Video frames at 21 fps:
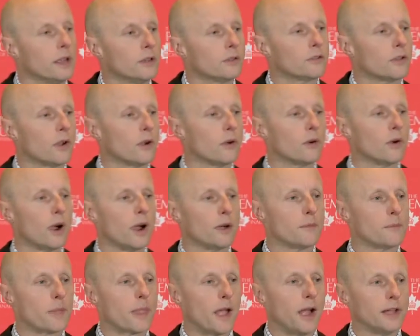So
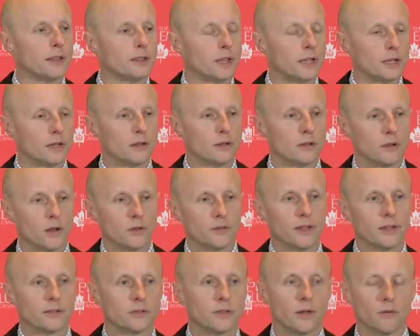um, I think you know,
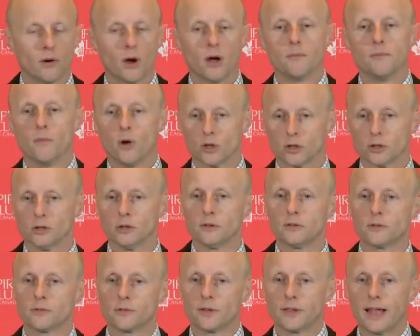there, there, are
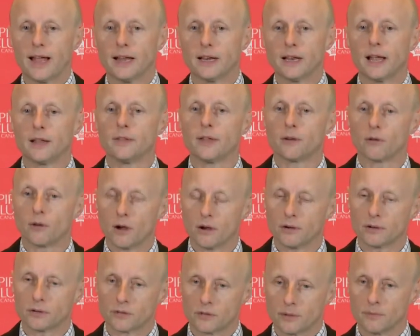models for that, and there
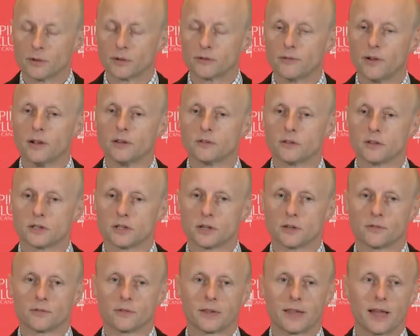are some
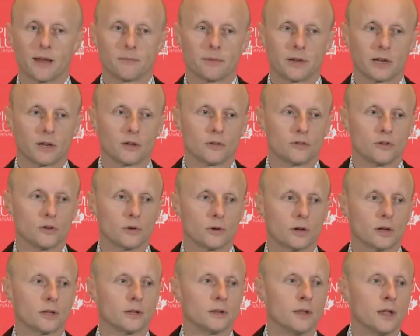advantages for that because you
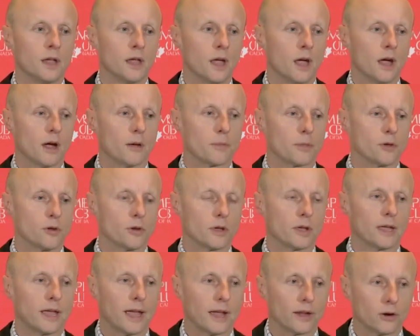can, um, you
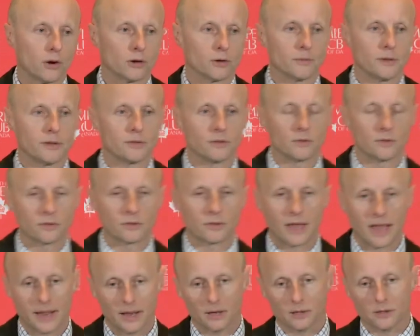can get economies of
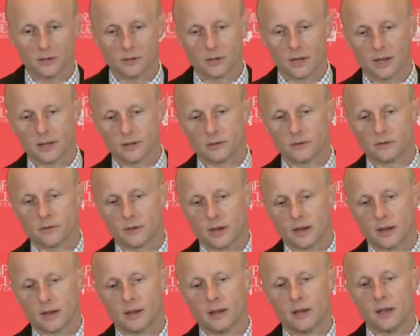scale and, and
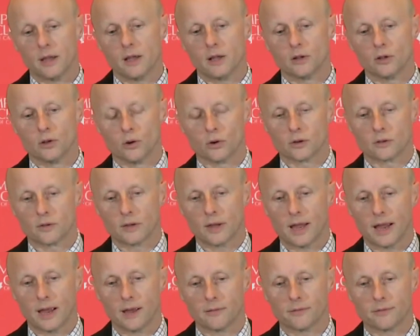uh, look to
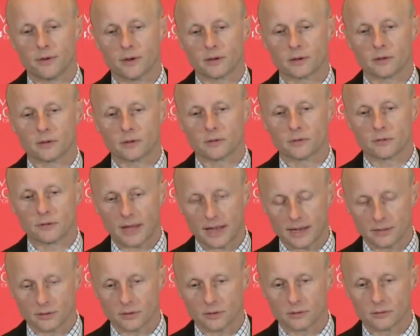have a,
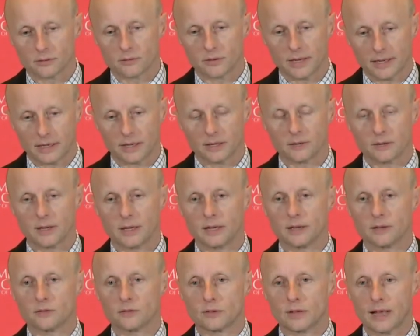standard
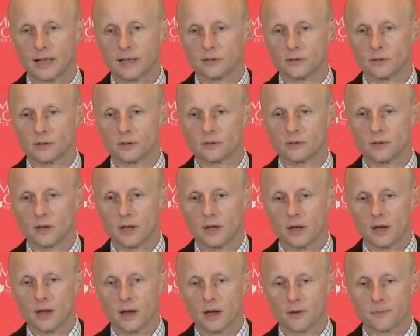ticketing, standard
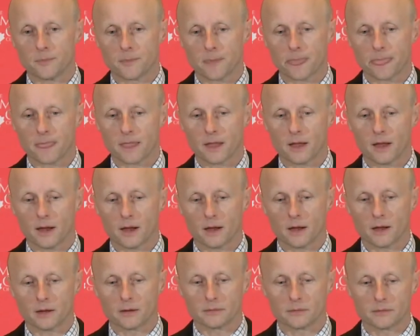um,
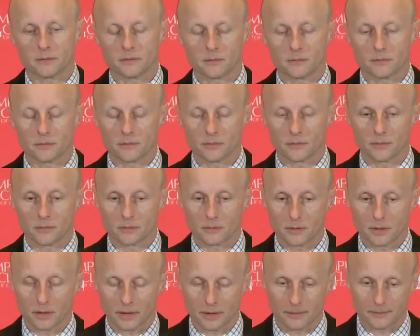uh,
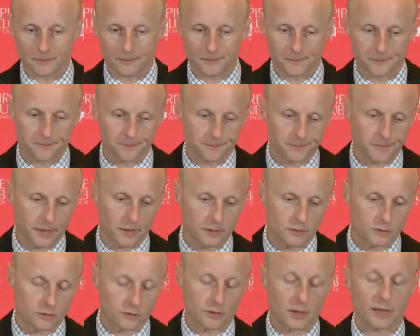um,
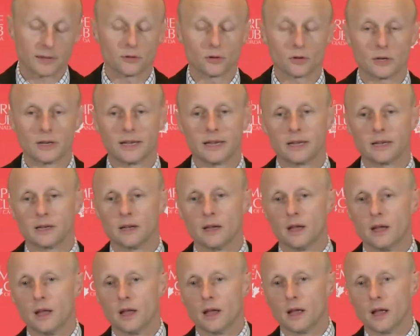scheduling,
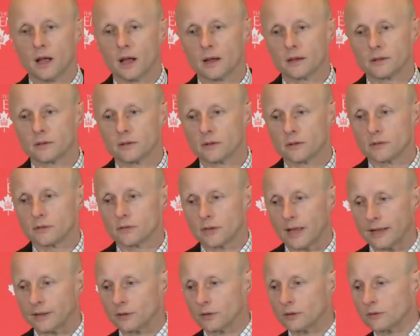uh,
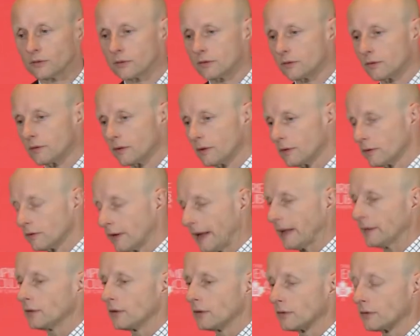standards,
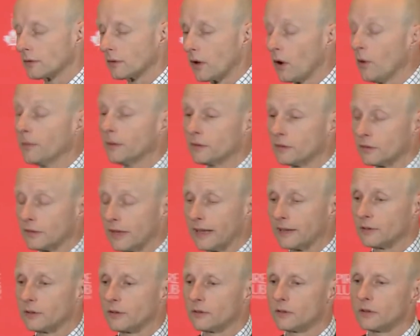standards, common
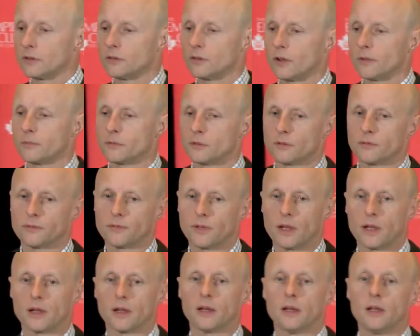standards in terms of
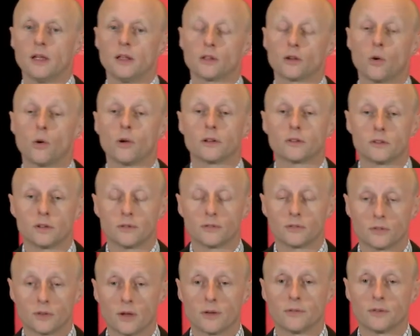uh, quality of
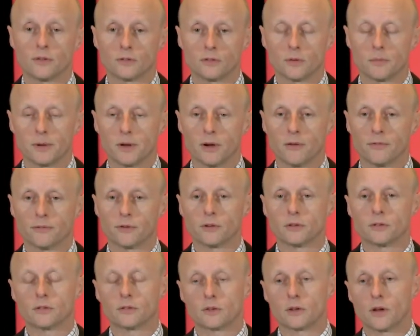service to be
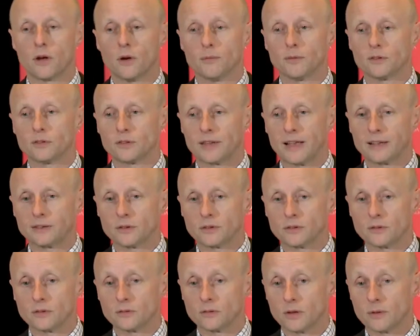offered, common
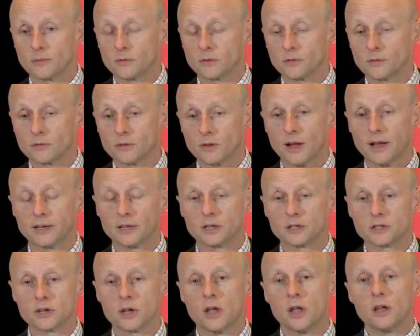standards in terms of
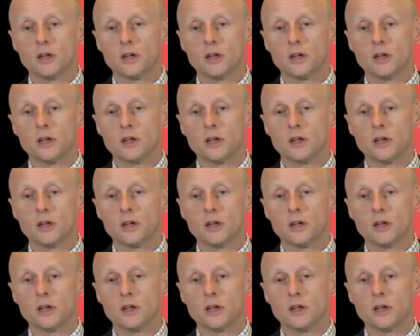signage.